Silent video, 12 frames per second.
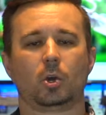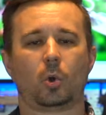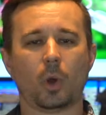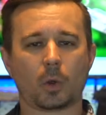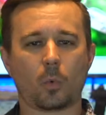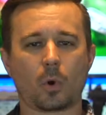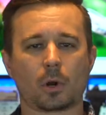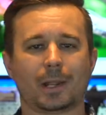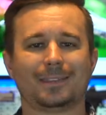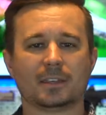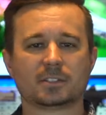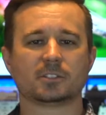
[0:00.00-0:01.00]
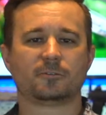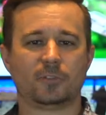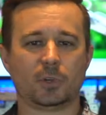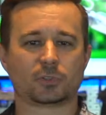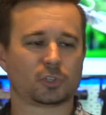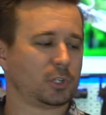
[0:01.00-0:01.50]
Quick warning, this is
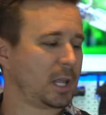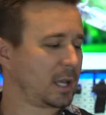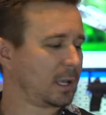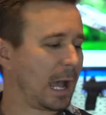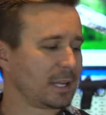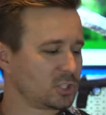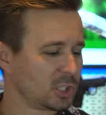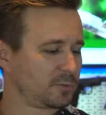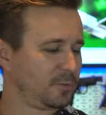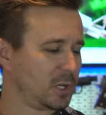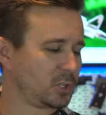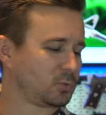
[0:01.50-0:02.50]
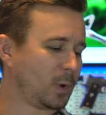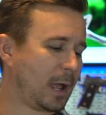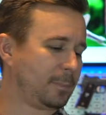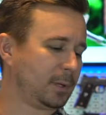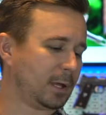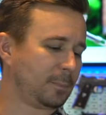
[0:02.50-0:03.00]
Future Nick. I just finished
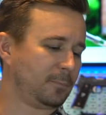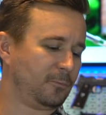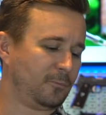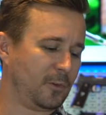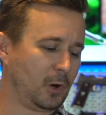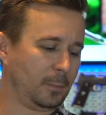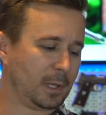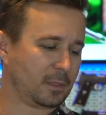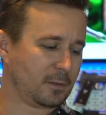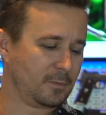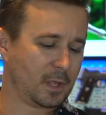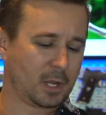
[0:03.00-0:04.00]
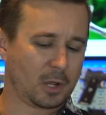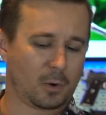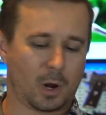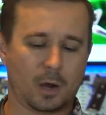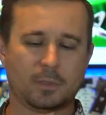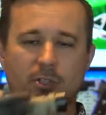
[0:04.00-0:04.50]
wrapping up filming the video
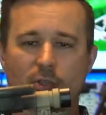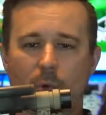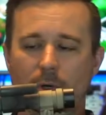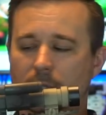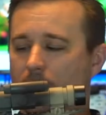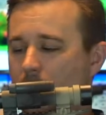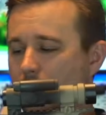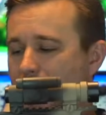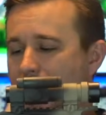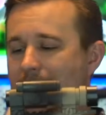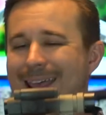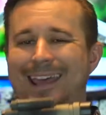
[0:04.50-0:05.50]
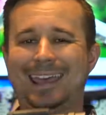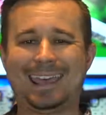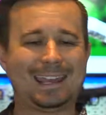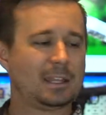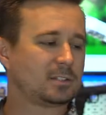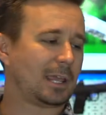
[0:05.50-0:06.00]
on this Gordon Carbine.
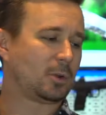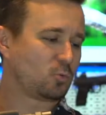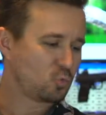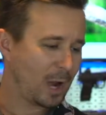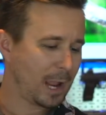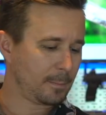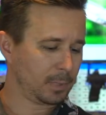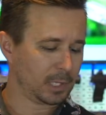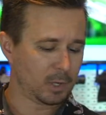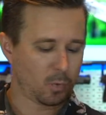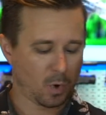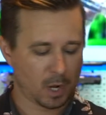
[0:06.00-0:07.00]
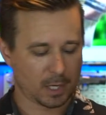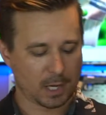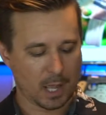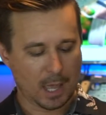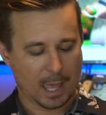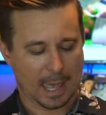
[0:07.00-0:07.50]
It is a rambling one,
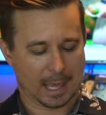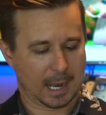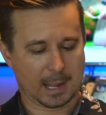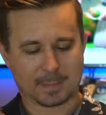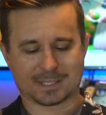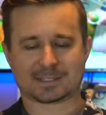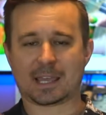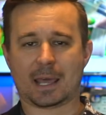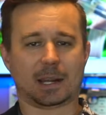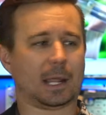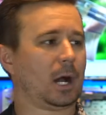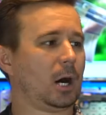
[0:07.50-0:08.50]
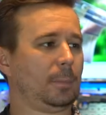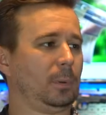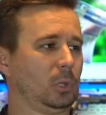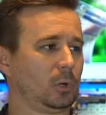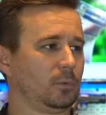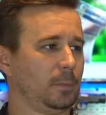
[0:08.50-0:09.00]
and I'm excited. I hop
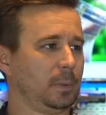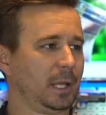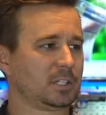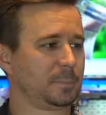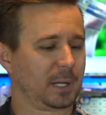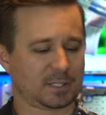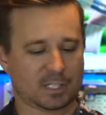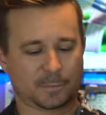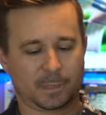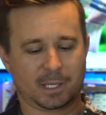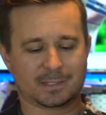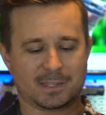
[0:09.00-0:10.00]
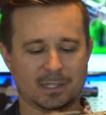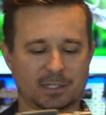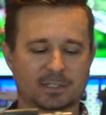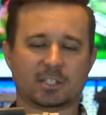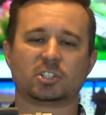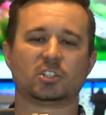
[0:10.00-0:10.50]
all over the place, but it's just because this
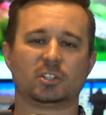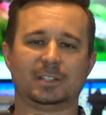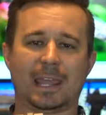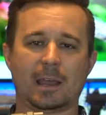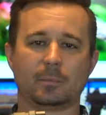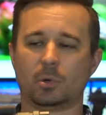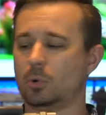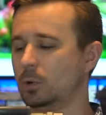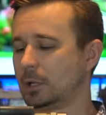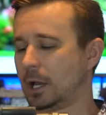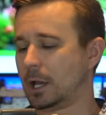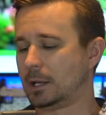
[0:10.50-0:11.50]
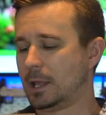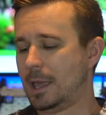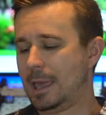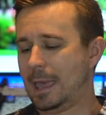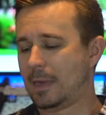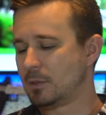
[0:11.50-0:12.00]
is such a damn cool gun,
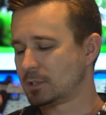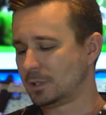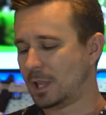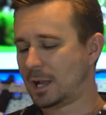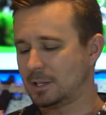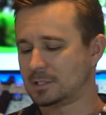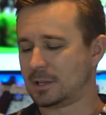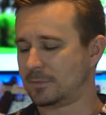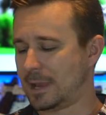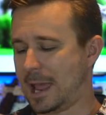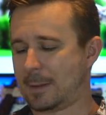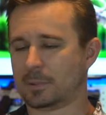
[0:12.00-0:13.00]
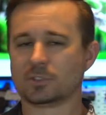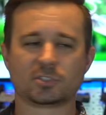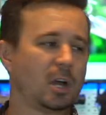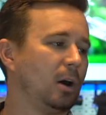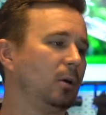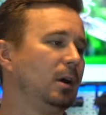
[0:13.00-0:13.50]
and there's a lot of stuff that happens.
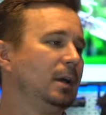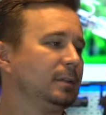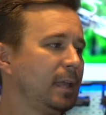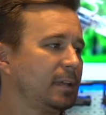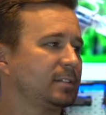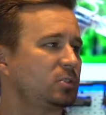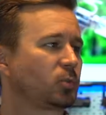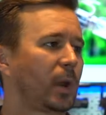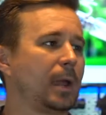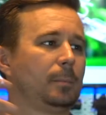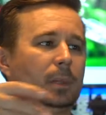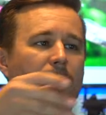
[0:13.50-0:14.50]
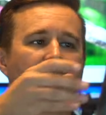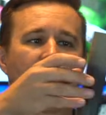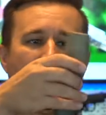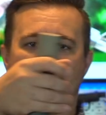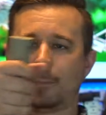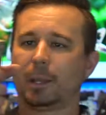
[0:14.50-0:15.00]
So, yes, it's
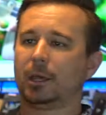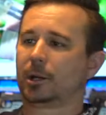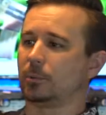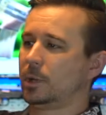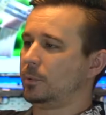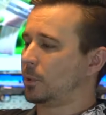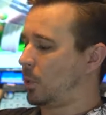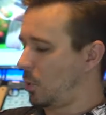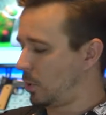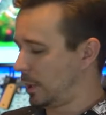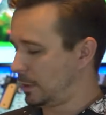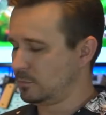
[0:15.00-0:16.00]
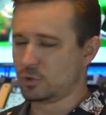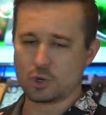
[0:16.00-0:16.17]
rambling. Am I going to re-record it?